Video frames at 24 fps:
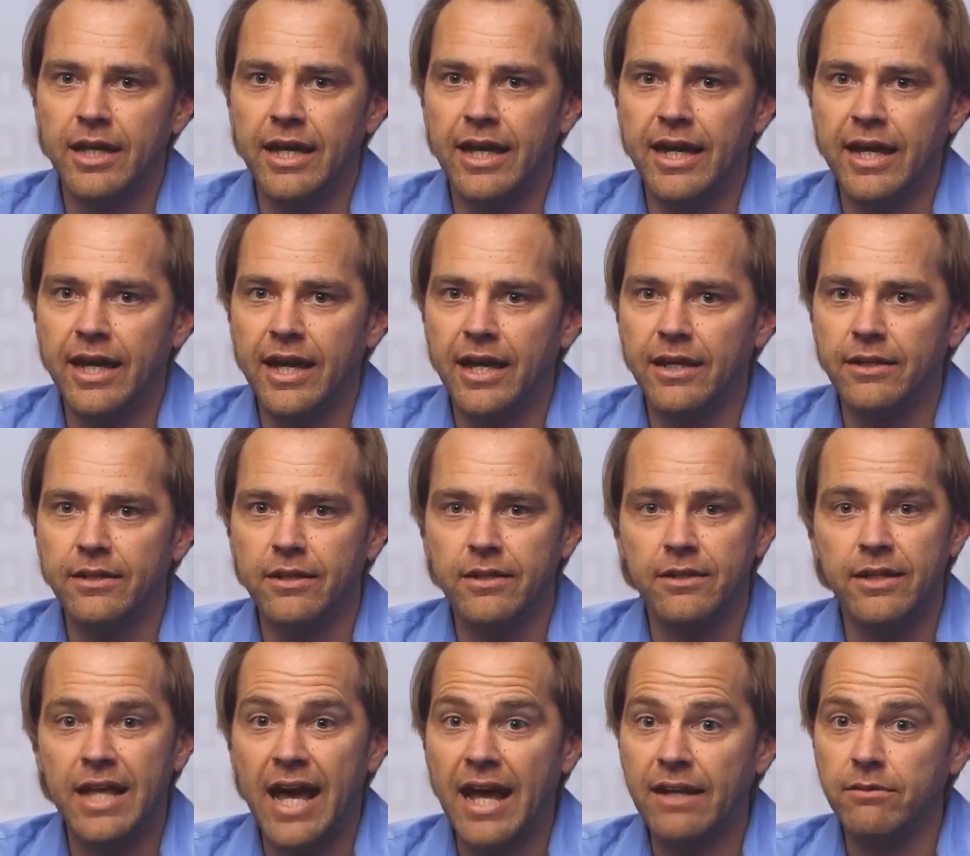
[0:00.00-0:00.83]

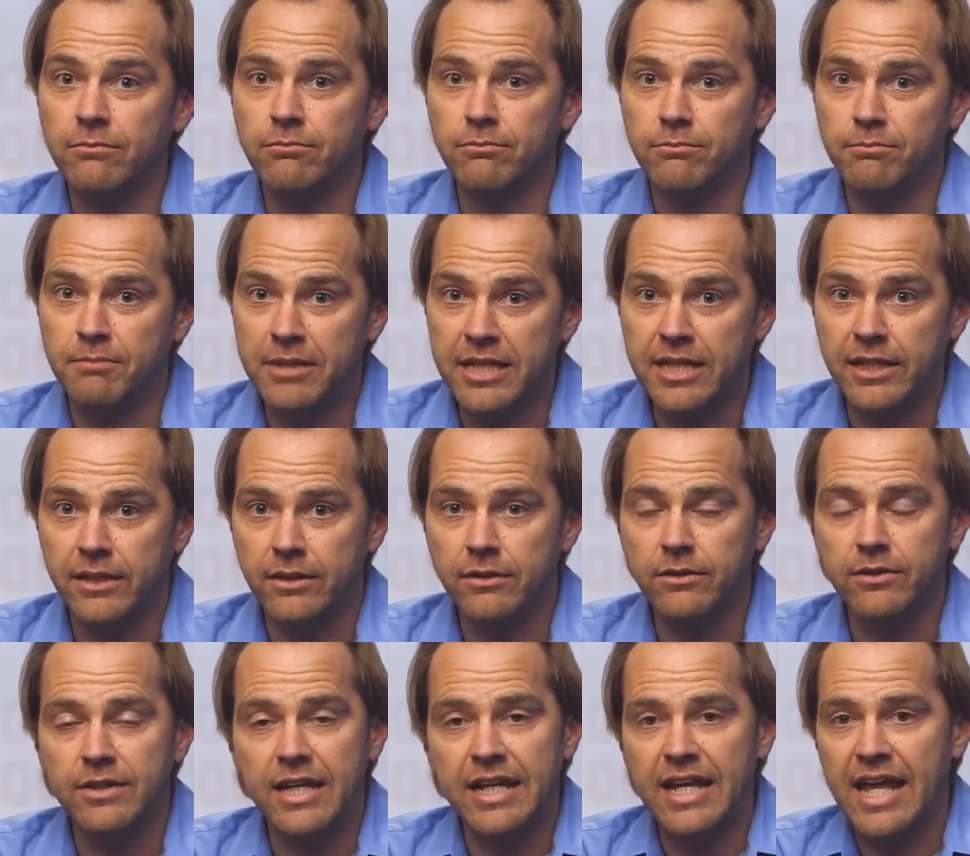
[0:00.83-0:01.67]
And that
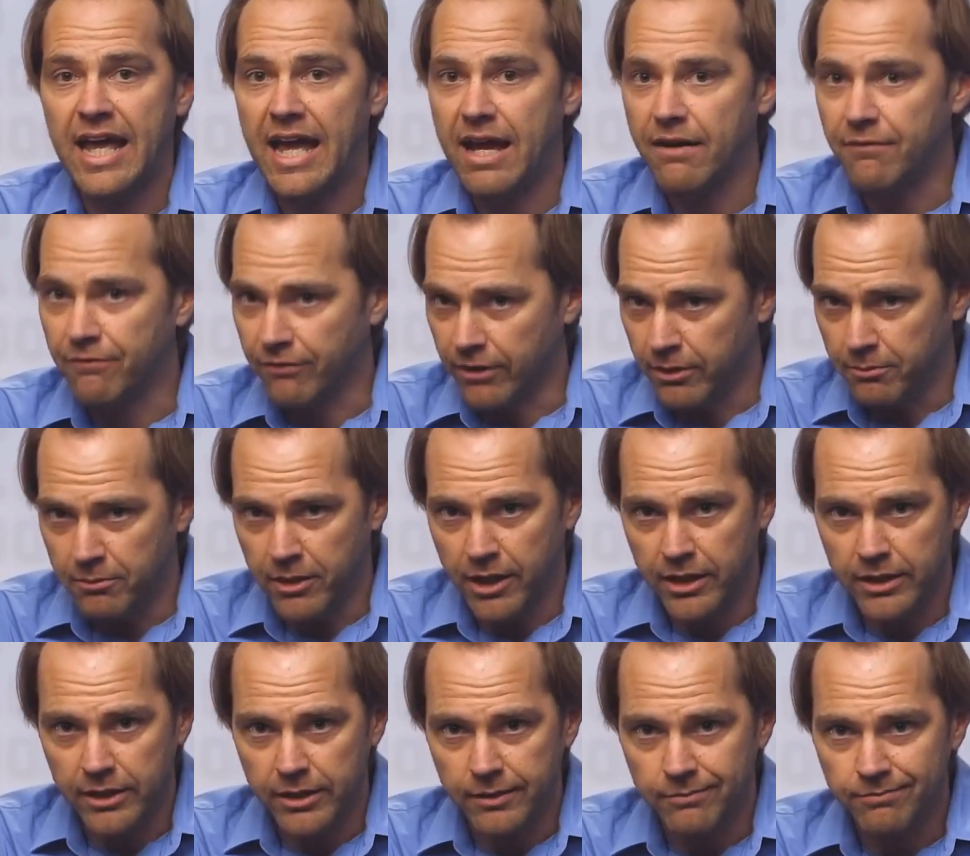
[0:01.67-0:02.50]
means that
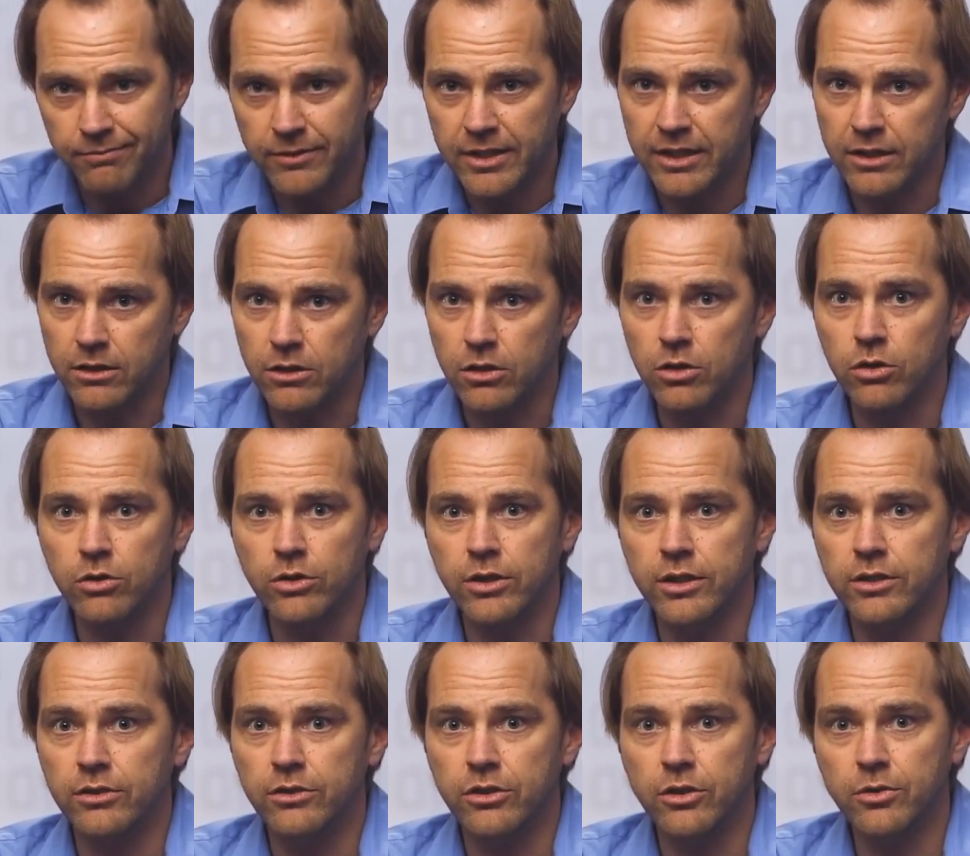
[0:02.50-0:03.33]
everybody,
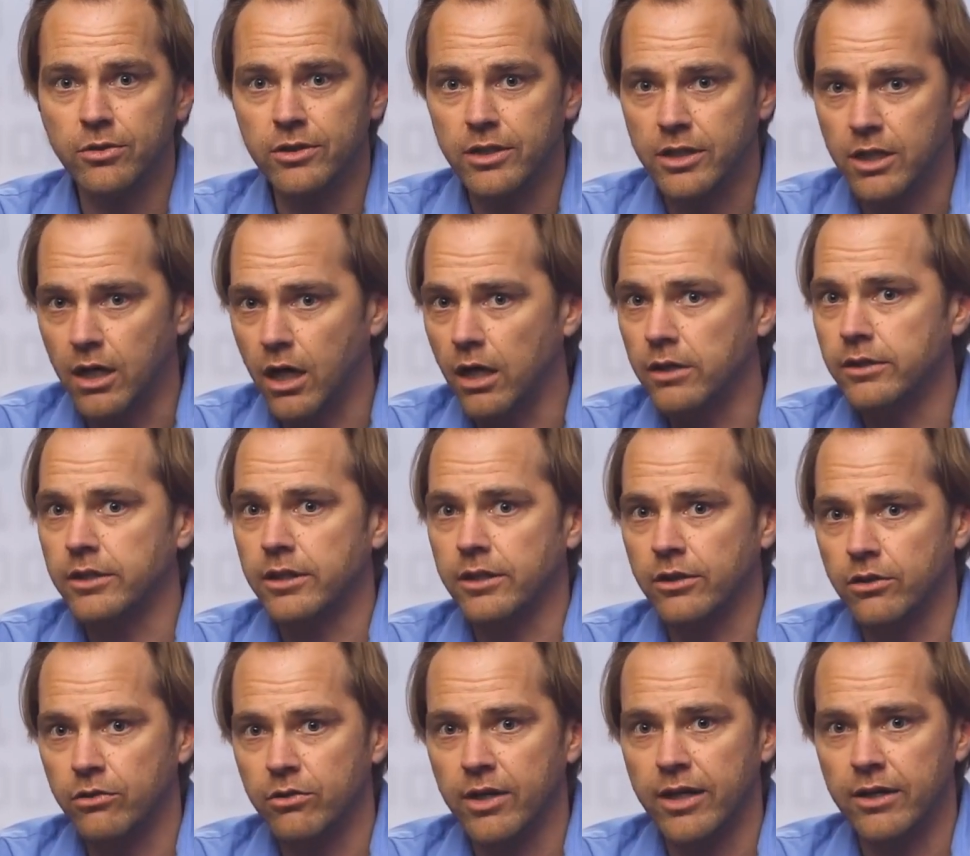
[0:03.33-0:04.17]
including you as a
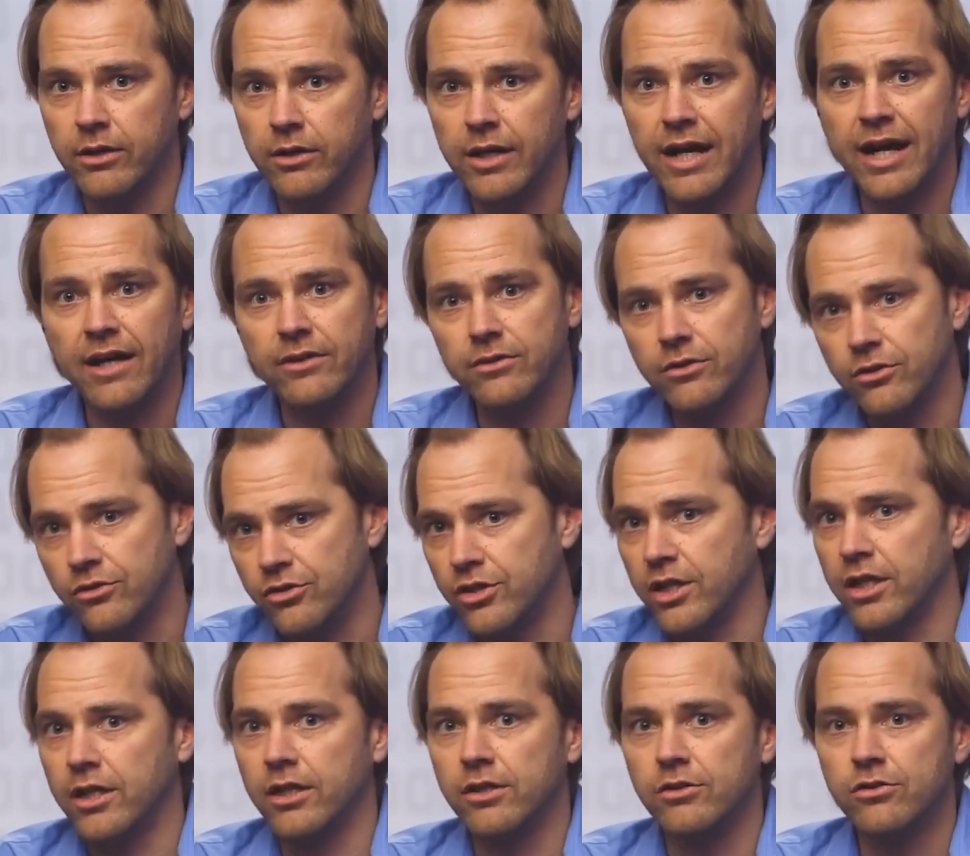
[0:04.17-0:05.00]
content creator, has to
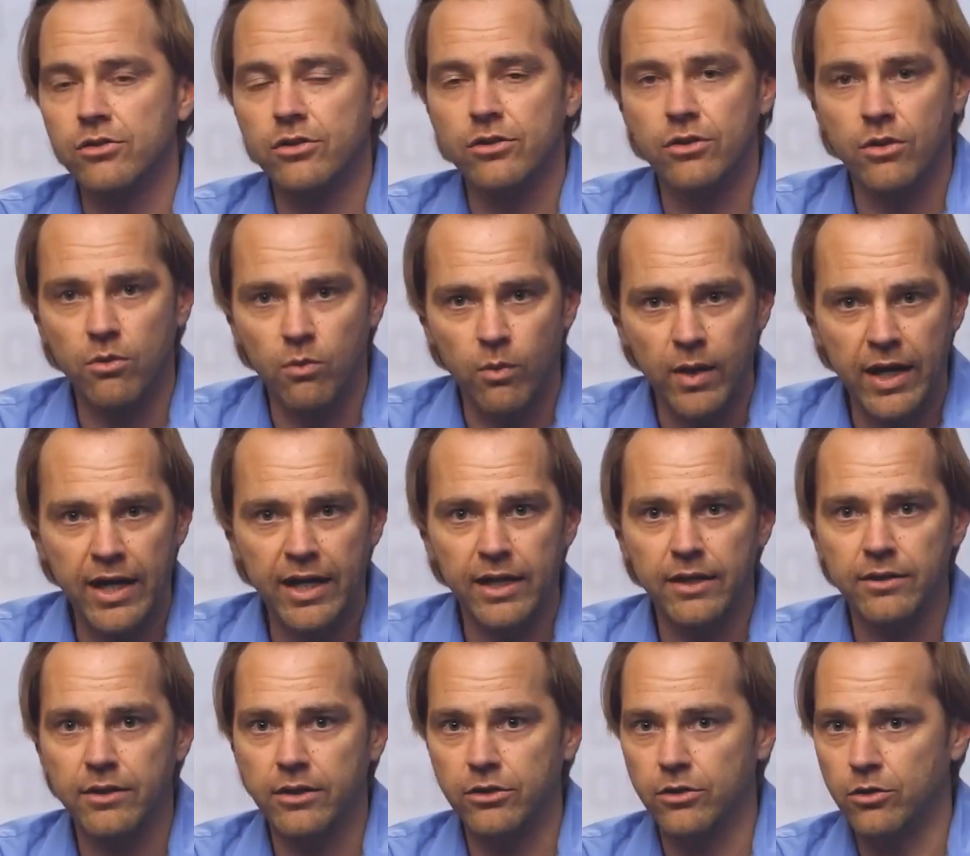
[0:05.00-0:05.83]
change the
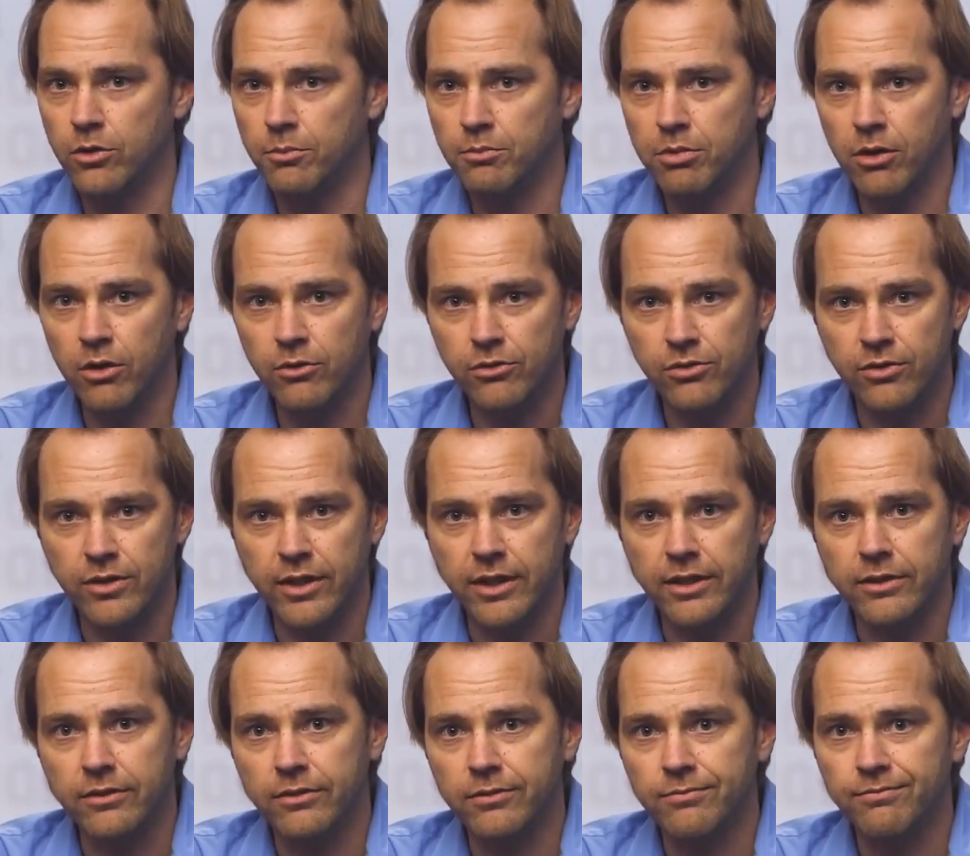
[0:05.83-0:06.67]
way that you approach
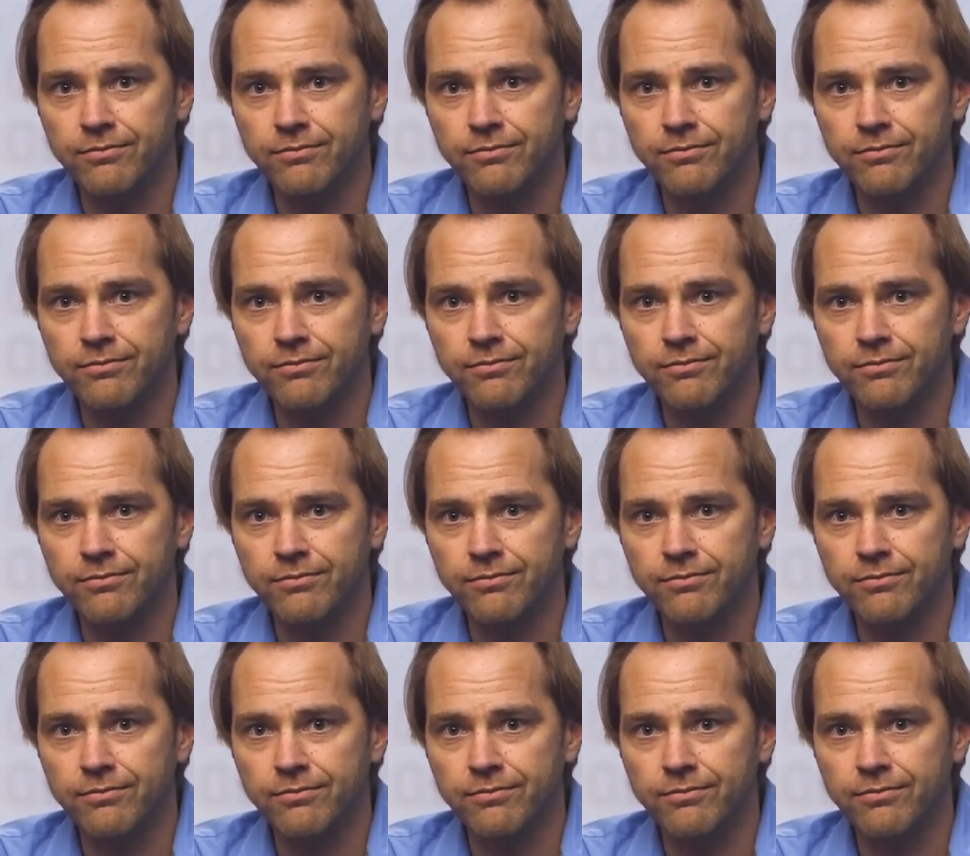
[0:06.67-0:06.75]
things.